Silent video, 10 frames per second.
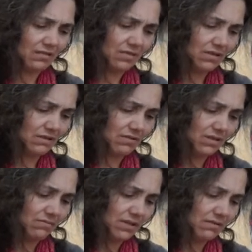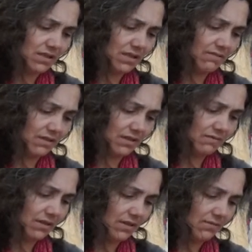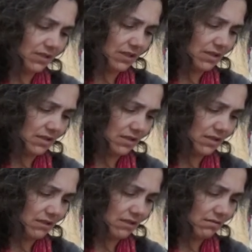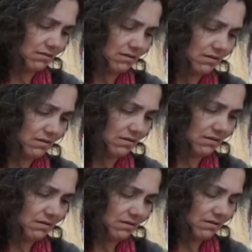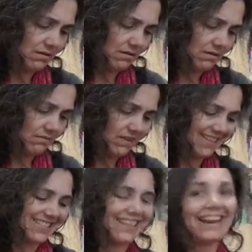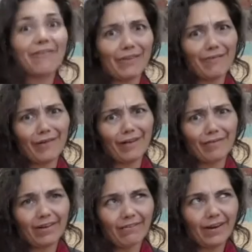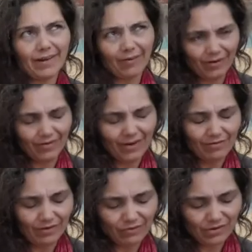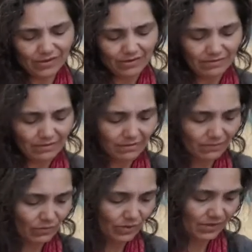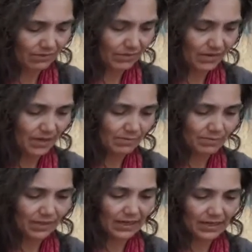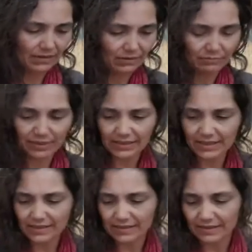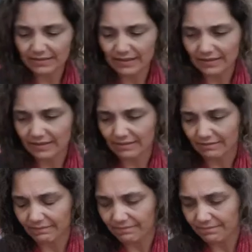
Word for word: I was always one I was never, never, never jealous, insecure like I say, never, never, never, right? Never say never, of course. Of course, there were times, right? I had to learn my lessons in that, too.